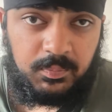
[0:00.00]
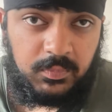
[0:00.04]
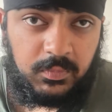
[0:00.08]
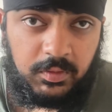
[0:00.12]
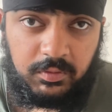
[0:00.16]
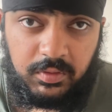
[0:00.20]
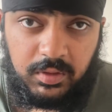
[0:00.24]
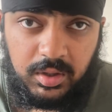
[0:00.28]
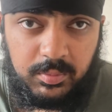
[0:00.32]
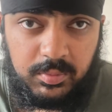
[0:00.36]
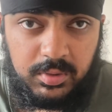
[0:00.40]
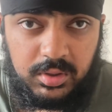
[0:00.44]

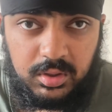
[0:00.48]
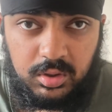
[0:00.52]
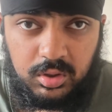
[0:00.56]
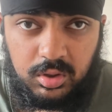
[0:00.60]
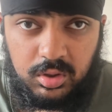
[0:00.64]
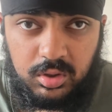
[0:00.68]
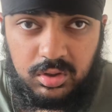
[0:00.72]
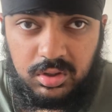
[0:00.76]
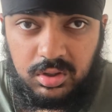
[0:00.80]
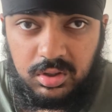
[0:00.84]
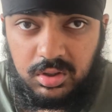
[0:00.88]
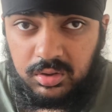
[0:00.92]
Fabian
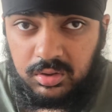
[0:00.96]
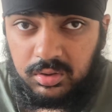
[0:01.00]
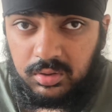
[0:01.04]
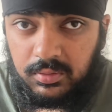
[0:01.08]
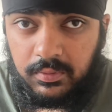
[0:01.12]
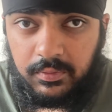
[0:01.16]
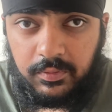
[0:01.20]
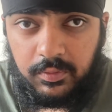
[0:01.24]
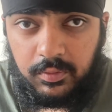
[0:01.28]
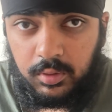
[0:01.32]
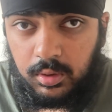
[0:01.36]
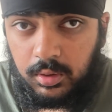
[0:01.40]
Hertzler has
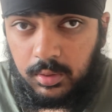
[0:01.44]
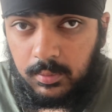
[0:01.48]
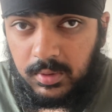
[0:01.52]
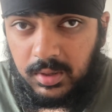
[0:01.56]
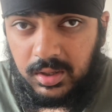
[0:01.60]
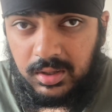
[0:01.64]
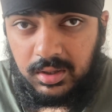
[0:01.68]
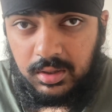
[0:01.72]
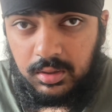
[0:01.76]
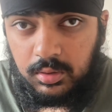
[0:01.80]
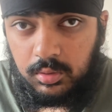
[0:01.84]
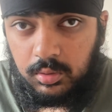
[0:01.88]
confirmed that
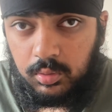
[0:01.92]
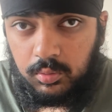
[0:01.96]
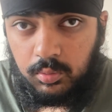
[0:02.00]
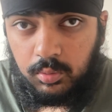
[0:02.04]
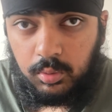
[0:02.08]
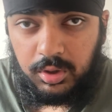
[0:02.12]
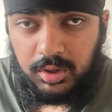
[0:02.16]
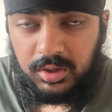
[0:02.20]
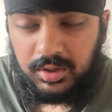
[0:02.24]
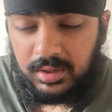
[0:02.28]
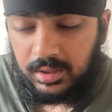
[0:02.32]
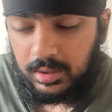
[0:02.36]
they do
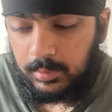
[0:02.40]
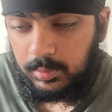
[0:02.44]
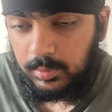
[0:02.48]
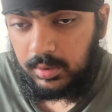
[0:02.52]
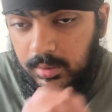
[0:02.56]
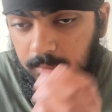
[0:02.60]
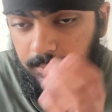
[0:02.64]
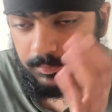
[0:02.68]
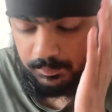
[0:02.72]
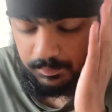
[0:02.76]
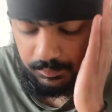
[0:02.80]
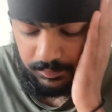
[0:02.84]
want to keep
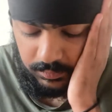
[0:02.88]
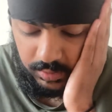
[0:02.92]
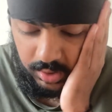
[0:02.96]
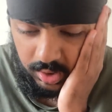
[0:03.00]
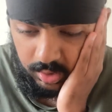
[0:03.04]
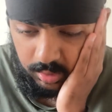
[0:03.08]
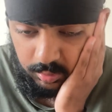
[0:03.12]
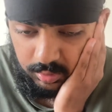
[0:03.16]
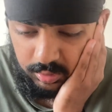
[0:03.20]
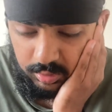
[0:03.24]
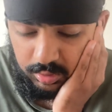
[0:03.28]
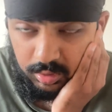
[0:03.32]
him.
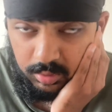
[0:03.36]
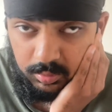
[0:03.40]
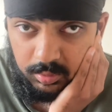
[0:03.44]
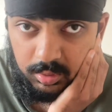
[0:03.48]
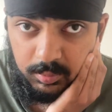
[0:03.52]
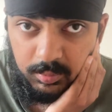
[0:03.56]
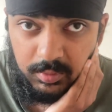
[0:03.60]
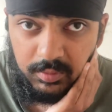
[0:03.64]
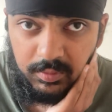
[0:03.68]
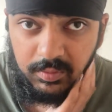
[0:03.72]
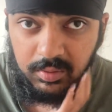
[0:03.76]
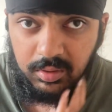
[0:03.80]
Now, in terms of
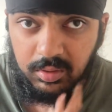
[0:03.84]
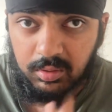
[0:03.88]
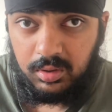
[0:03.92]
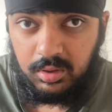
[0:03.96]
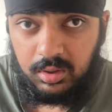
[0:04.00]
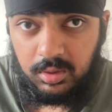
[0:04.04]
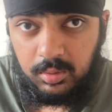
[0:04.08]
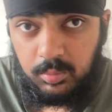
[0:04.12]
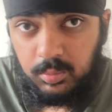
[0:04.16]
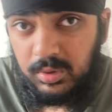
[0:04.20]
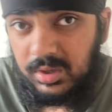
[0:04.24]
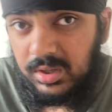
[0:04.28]
midfielder,
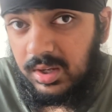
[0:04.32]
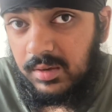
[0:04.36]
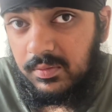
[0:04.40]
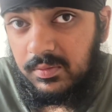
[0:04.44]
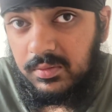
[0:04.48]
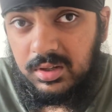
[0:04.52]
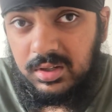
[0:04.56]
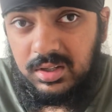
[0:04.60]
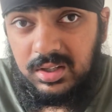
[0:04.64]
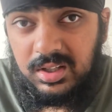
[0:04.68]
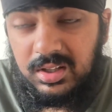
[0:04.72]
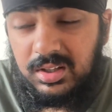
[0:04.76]
we
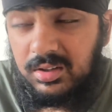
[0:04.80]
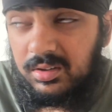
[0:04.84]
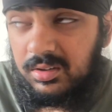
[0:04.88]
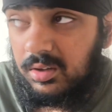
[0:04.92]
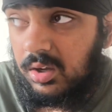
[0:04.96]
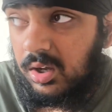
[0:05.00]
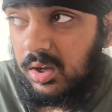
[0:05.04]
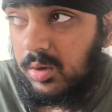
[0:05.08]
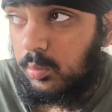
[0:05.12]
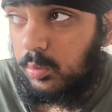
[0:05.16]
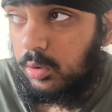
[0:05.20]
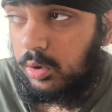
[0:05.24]
definitely need to
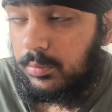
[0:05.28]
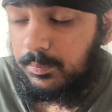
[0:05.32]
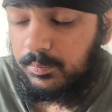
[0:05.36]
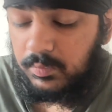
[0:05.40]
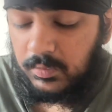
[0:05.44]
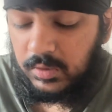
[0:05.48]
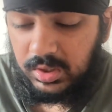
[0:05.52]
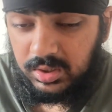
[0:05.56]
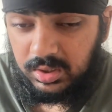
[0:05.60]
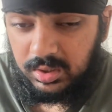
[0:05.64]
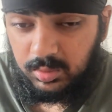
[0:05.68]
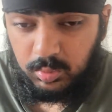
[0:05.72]
sign one. I
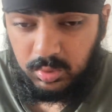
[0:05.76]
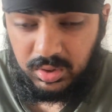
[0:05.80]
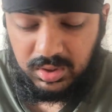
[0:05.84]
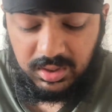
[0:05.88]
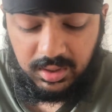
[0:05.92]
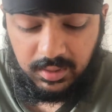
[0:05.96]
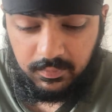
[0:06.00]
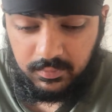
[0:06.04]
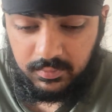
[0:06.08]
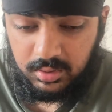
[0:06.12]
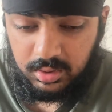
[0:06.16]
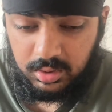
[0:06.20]
think we're
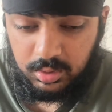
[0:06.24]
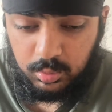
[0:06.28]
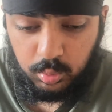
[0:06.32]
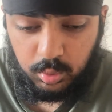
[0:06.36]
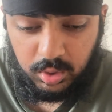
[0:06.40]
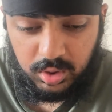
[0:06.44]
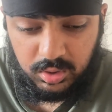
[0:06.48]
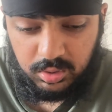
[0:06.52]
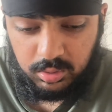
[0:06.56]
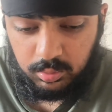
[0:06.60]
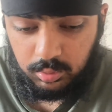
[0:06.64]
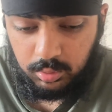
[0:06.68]
definitely way
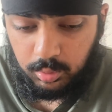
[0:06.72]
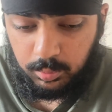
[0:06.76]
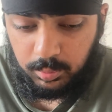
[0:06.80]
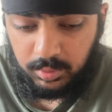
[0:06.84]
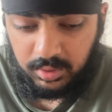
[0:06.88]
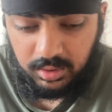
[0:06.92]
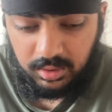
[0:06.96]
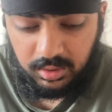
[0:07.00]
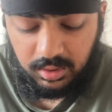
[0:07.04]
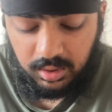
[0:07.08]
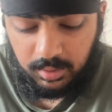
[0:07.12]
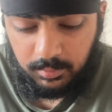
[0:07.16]
too open
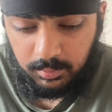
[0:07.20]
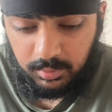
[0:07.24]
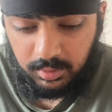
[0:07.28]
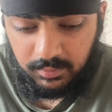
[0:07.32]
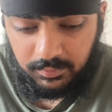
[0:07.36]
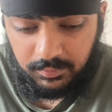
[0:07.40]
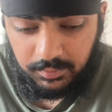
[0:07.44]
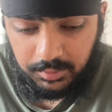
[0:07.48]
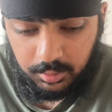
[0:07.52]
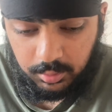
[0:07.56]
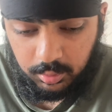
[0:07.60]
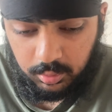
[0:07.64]
in that
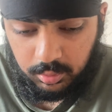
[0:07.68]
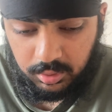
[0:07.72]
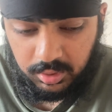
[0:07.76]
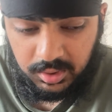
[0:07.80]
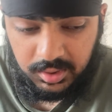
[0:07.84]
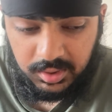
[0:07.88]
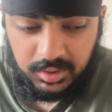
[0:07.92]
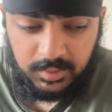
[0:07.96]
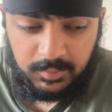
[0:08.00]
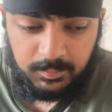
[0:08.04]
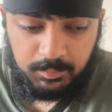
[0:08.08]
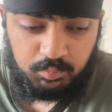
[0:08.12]
midfield.
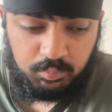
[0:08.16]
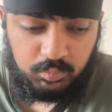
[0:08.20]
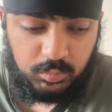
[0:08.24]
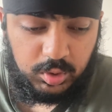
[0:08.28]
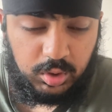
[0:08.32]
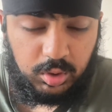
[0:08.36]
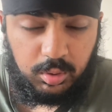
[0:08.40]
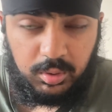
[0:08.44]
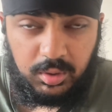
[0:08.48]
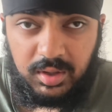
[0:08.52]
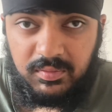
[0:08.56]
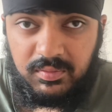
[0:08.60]
We
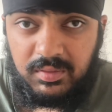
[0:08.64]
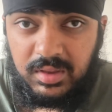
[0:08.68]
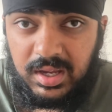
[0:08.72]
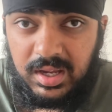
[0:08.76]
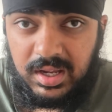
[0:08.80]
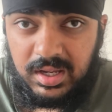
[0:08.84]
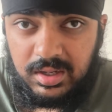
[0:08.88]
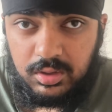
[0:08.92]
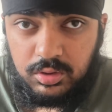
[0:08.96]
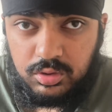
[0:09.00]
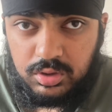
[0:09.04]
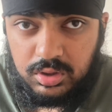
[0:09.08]
don't have the
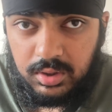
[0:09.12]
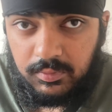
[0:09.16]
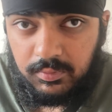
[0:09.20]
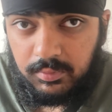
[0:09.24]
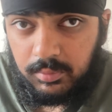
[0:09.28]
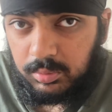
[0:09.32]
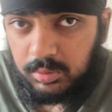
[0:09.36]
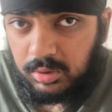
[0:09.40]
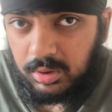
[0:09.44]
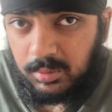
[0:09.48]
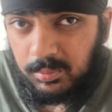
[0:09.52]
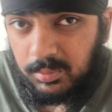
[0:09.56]
energy from
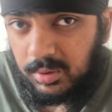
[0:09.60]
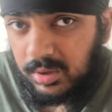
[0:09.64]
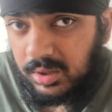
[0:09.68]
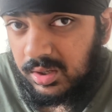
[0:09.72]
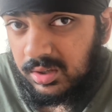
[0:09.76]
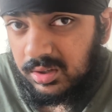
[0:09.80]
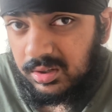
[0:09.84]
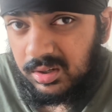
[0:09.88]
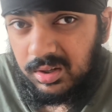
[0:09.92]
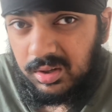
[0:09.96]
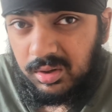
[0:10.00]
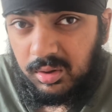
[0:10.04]
some
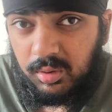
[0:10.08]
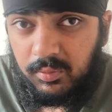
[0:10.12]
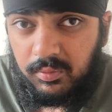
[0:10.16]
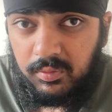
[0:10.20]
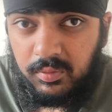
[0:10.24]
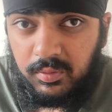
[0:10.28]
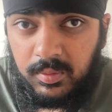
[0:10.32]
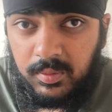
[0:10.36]
players, and I don't.